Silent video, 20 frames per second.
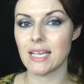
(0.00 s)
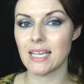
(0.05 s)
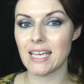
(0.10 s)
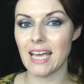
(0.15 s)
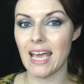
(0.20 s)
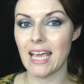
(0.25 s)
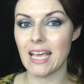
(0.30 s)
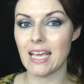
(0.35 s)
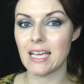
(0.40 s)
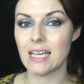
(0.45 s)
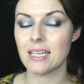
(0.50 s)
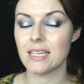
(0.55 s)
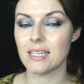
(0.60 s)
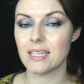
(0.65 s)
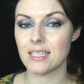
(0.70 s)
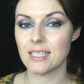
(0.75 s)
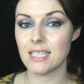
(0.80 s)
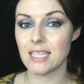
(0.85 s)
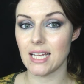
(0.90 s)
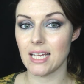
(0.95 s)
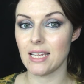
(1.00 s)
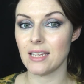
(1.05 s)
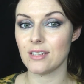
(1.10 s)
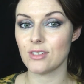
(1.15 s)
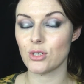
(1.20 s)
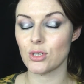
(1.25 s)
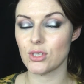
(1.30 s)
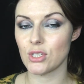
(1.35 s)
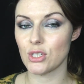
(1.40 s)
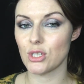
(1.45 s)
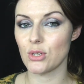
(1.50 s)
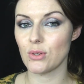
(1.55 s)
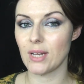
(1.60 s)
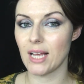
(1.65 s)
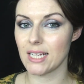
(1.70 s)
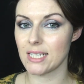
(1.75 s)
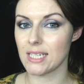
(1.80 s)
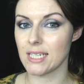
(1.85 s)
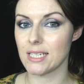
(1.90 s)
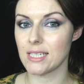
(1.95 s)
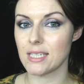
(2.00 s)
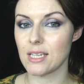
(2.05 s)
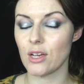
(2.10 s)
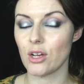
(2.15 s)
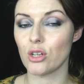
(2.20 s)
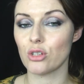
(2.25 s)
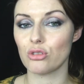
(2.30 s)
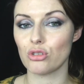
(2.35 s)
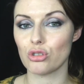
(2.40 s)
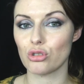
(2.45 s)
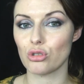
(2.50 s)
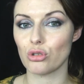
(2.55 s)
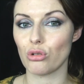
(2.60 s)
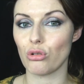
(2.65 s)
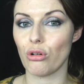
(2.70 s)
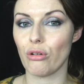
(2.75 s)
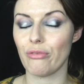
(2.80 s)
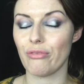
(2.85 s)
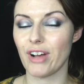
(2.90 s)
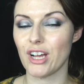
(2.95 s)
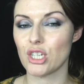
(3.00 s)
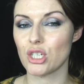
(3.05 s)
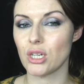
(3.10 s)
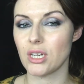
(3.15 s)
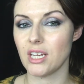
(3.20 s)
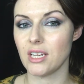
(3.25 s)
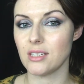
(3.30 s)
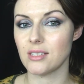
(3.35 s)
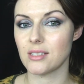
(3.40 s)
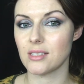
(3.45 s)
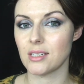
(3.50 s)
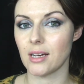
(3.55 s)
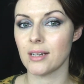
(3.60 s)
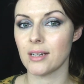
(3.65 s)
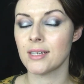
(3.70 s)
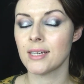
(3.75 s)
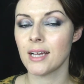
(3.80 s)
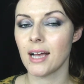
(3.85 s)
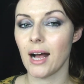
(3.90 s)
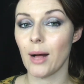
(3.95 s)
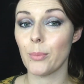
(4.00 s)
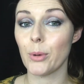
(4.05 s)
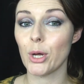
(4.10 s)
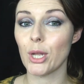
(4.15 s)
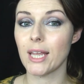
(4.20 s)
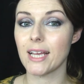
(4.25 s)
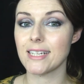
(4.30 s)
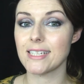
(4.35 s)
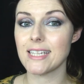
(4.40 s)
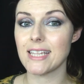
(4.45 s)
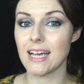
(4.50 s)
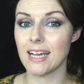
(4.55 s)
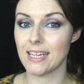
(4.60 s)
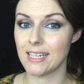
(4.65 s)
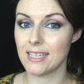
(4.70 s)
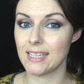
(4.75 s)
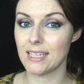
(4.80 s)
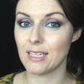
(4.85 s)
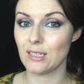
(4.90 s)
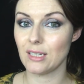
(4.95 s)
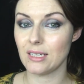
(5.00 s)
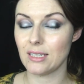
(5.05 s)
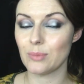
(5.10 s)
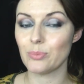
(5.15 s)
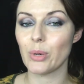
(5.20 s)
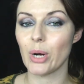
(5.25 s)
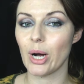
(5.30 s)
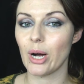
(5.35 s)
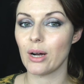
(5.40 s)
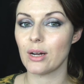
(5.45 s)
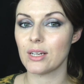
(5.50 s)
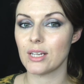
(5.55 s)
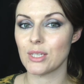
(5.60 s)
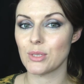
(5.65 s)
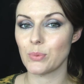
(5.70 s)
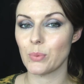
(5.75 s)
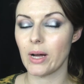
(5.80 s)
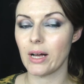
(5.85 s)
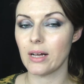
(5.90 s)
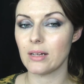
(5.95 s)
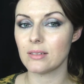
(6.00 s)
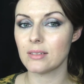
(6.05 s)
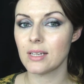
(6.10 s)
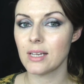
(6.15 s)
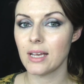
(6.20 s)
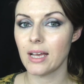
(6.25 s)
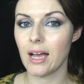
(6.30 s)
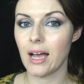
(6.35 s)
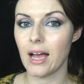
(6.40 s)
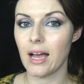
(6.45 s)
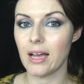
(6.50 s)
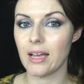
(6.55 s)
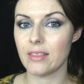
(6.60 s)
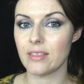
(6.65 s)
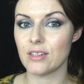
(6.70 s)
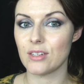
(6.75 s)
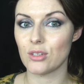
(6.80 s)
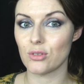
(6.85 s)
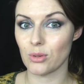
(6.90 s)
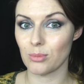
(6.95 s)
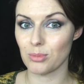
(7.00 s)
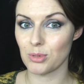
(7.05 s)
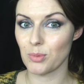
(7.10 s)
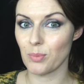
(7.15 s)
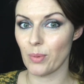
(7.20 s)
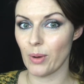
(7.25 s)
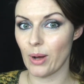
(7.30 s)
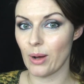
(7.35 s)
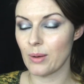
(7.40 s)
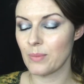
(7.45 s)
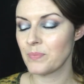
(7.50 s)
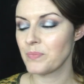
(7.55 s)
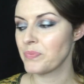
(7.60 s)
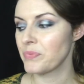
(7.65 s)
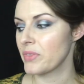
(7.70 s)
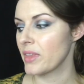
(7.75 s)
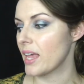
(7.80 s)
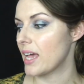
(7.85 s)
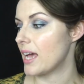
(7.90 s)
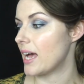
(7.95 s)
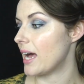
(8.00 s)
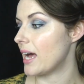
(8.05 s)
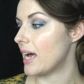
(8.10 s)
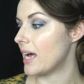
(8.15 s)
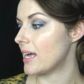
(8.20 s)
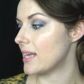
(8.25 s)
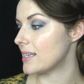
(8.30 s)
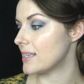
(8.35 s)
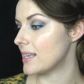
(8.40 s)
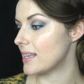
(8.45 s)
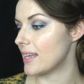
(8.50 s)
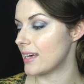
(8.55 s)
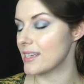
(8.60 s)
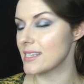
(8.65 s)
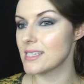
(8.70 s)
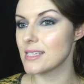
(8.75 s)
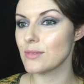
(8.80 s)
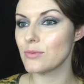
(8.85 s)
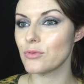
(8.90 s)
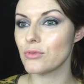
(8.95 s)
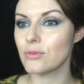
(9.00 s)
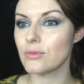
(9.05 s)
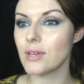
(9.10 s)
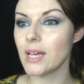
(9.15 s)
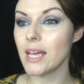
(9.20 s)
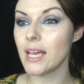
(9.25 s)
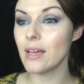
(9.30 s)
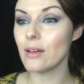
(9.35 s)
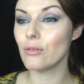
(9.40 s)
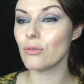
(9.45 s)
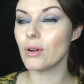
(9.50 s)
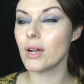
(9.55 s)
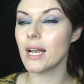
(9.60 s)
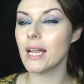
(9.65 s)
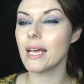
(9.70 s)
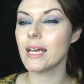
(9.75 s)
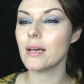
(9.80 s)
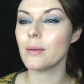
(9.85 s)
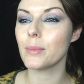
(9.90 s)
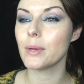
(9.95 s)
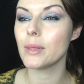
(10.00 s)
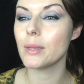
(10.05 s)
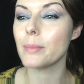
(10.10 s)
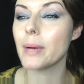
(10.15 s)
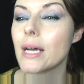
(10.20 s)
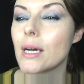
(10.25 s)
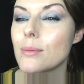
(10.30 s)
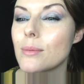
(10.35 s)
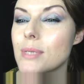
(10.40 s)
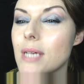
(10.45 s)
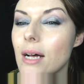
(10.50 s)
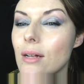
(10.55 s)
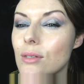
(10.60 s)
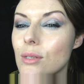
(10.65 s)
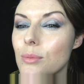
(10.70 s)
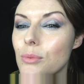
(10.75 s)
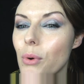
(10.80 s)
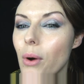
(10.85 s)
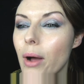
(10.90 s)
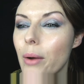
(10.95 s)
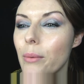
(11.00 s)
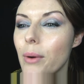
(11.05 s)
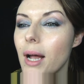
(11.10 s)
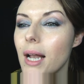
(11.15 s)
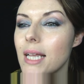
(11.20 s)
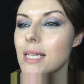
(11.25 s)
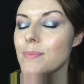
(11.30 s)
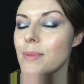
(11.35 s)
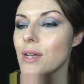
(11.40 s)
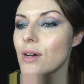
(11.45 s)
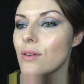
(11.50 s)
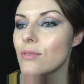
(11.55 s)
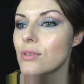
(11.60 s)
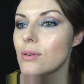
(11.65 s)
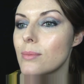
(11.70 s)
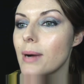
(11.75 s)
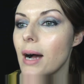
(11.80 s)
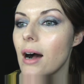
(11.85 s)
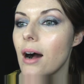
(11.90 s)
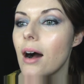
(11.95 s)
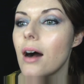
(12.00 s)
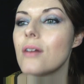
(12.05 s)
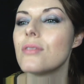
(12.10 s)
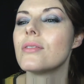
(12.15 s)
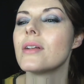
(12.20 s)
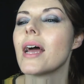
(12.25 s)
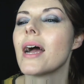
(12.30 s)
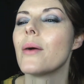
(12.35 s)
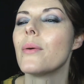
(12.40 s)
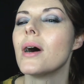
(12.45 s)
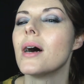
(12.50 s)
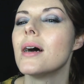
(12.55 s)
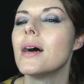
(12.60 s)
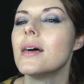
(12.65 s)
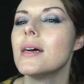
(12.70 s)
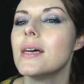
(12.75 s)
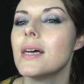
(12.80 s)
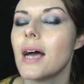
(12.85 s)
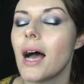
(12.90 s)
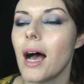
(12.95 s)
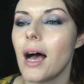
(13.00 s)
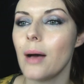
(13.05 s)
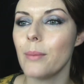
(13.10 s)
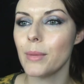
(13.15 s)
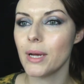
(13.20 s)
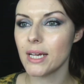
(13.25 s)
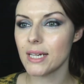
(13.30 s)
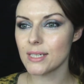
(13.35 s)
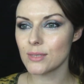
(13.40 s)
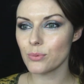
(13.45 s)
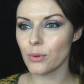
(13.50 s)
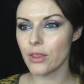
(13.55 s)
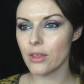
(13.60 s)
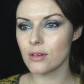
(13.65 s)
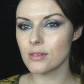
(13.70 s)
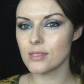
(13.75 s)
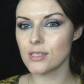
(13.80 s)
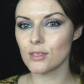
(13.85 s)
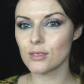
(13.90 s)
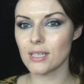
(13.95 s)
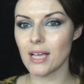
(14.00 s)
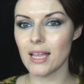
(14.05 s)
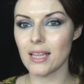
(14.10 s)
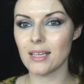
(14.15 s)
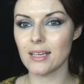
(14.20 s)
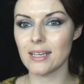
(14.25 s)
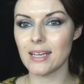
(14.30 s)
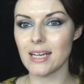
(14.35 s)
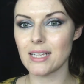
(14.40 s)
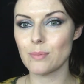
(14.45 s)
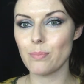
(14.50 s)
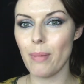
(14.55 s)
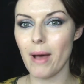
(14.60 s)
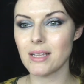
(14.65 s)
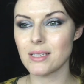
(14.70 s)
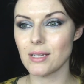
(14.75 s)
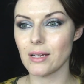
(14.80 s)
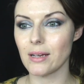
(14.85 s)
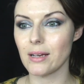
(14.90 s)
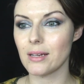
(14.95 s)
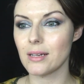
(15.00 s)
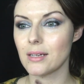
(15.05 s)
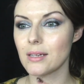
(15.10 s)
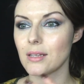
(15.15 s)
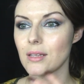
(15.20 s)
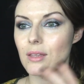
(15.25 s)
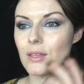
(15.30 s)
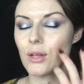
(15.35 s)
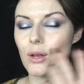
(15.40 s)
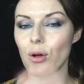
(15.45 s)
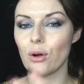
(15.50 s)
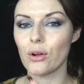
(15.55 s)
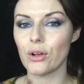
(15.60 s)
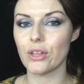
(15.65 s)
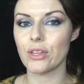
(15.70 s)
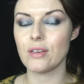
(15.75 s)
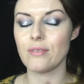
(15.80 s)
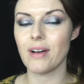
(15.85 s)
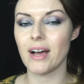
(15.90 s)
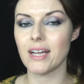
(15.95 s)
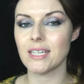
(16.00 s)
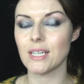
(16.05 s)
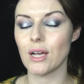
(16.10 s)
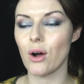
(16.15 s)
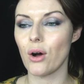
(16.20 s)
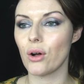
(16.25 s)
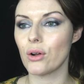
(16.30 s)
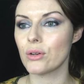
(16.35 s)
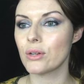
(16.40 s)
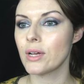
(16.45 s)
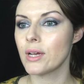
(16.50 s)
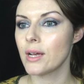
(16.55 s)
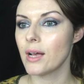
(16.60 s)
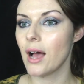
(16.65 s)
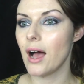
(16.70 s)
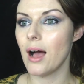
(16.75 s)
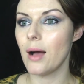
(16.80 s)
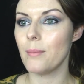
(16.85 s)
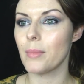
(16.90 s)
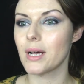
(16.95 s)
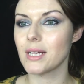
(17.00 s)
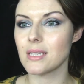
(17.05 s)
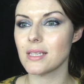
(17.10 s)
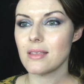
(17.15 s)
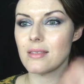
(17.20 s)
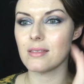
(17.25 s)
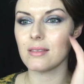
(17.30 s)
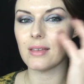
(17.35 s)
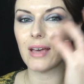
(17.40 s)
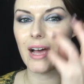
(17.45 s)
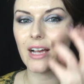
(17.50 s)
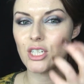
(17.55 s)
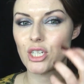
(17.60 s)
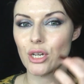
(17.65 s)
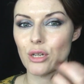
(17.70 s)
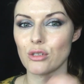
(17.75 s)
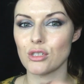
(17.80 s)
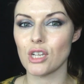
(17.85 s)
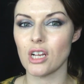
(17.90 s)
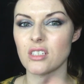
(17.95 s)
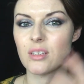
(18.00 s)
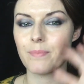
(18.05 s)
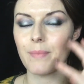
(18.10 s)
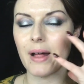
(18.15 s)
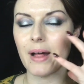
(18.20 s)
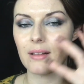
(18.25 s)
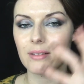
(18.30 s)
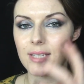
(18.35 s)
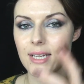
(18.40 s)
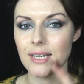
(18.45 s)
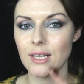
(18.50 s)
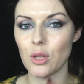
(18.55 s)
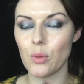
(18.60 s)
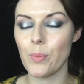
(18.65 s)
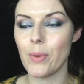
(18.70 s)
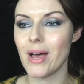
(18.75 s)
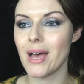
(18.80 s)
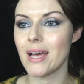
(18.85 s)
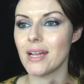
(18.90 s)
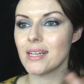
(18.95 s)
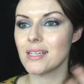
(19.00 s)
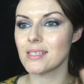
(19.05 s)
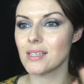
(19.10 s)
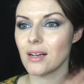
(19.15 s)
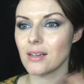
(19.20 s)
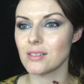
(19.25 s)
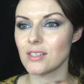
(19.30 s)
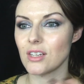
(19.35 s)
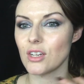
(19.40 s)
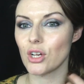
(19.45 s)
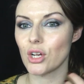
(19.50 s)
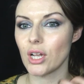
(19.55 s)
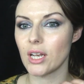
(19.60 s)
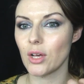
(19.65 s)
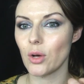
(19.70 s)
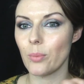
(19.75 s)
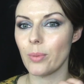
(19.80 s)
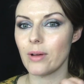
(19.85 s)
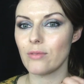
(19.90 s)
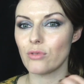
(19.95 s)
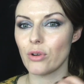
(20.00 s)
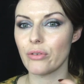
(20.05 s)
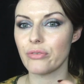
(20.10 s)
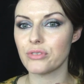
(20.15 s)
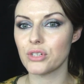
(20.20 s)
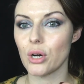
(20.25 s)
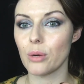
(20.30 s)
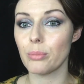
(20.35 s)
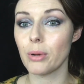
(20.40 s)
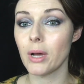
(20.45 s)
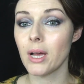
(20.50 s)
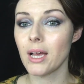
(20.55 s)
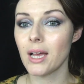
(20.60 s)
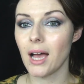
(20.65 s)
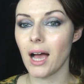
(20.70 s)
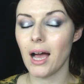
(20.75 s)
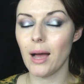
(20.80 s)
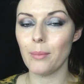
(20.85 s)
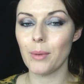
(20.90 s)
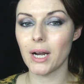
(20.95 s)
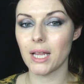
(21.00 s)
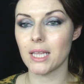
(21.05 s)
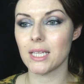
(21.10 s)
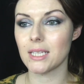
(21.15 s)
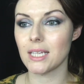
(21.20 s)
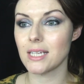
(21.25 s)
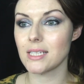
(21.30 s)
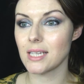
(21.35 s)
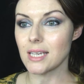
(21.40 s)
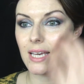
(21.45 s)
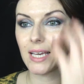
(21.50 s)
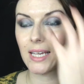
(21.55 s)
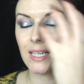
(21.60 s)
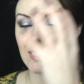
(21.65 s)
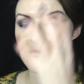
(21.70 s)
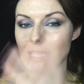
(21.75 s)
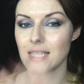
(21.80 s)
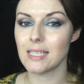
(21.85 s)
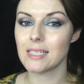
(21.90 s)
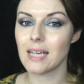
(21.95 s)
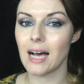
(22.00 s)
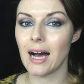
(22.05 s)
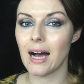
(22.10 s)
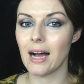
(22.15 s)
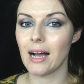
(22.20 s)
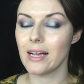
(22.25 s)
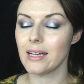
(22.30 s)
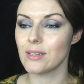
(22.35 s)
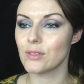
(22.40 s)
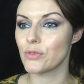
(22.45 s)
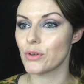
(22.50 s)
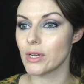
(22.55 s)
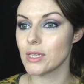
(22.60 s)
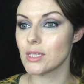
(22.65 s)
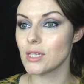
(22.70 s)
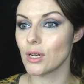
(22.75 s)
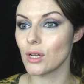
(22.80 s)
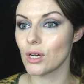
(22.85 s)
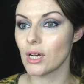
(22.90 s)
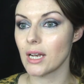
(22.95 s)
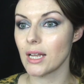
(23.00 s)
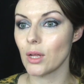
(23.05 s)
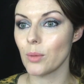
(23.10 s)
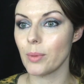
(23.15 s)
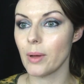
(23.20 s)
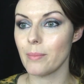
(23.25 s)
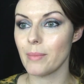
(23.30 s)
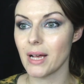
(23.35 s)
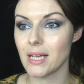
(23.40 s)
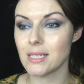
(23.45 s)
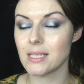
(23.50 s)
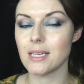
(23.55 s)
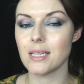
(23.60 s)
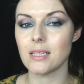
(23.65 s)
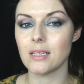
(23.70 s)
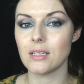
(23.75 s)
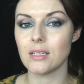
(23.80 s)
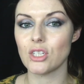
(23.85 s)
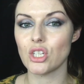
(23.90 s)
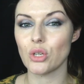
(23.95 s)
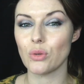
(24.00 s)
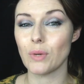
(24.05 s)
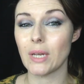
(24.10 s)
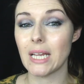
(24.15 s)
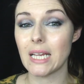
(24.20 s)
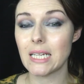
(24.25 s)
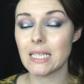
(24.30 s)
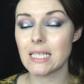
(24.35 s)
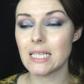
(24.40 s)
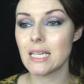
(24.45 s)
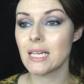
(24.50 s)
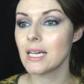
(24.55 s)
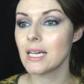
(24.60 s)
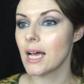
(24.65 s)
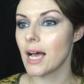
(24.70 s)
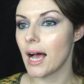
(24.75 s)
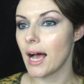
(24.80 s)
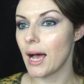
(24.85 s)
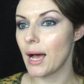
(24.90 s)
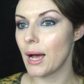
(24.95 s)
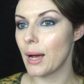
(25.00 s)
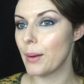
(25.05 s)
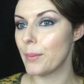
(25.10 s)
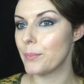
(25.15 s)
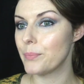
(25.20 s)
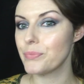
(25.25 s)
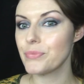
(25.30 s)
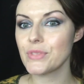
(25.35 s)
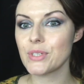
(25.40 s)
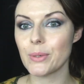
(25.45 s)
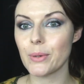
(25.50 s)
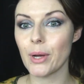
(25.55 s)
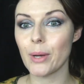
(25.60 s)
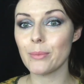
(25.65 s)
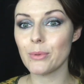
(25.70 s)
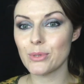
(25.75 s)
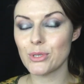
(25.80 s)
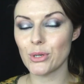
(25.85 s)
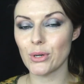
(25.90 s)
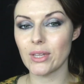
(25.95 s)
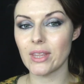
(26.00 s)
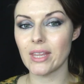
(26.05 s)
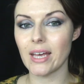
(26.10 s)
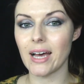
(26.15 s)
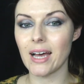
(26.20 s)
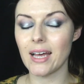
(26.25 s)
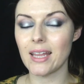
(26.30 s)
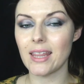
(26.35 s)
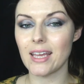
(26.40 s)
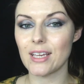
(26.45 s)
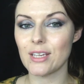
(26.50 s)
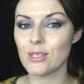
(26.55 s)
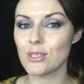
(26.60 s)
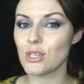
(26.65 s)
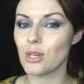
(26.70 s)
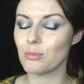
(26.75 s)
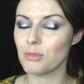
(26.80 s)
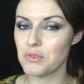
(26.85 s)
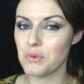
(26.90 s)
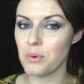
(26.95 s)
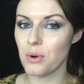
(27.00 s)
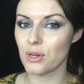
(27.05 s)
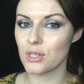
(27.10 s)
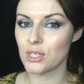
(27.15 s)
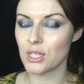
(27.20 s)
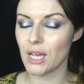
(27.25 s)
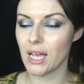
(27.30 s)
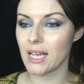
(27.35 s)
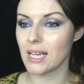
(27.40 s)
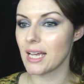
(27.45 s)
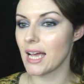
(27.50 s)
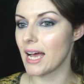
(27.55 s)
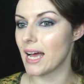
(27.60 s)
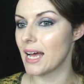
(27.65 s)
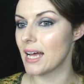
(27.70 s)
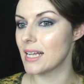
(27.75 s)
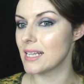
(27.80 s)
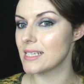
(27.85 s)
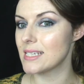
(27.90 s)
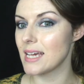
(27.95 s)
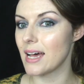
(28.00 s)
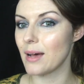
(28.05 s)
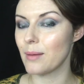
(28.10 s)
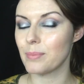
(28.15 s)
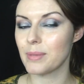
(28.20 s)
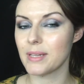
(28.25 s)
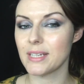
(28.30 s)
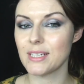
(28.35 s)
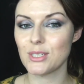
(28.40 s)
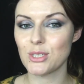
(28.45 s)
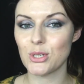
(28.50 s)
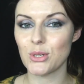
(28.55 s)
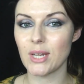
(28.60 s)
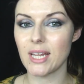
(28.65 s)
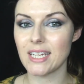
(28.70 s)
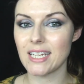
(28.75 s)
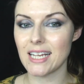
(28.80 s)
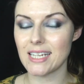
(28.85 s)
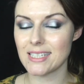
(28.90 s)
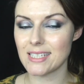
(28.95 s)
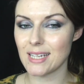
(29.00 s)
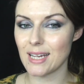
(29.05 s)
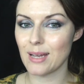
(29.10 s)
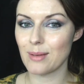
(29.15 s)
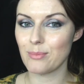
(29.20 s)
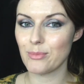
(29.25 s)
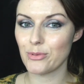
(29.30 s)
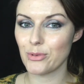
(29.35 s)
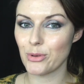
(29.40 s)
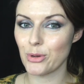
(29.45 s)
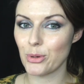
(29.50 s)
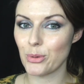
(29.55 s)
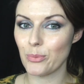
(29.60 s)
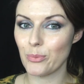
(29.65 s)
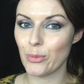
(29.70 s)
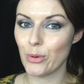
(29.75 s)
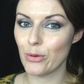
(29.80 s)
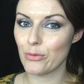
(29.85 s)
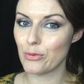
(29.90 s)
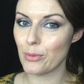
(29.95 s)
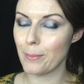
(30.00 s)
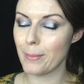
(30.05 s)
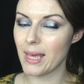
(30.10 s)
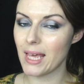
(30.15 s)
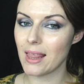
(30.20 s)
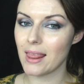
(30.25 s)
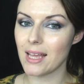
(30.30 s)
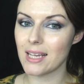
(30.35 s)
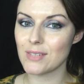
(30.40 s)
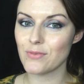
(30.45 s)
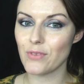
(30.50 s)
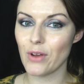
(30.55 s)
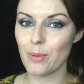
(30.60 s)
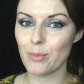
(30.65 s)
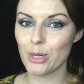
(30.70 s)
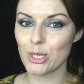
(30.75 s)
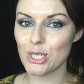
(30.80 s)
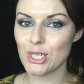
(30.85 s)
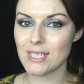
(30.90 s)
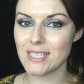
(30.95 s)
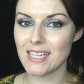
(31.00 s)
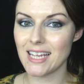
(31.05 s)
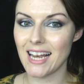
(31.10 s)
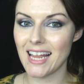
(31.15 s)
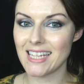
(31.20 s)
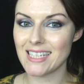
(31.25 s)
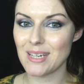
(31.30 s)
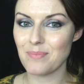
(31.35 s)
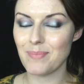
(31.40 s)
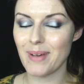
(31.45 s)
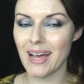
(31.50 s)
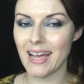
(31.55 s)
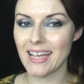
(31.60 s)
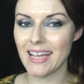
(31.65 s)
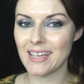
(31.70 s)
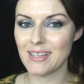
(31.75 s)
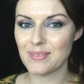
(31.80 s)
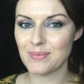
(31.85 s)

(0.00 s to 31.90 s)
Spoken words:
KT, just the 2 letters, _fashionista. I'll put a link to that in the bar as well, in the description bar. And that's it really. I mean, the makeup's held up quite well. It's been on for about half an hour. It is one of those looks that I think gets better the longer that you've had it on, because I think the eyeshadow starts to melt a little bit and it starts to look a little bit roughed up, and I think that's the key to this eye, is for it to look a little bit messier than too neat. So I hope you enjoyed that. Thank you so much for watching, and please tune in next time for more from me. Thanks very much. See you later. Bye.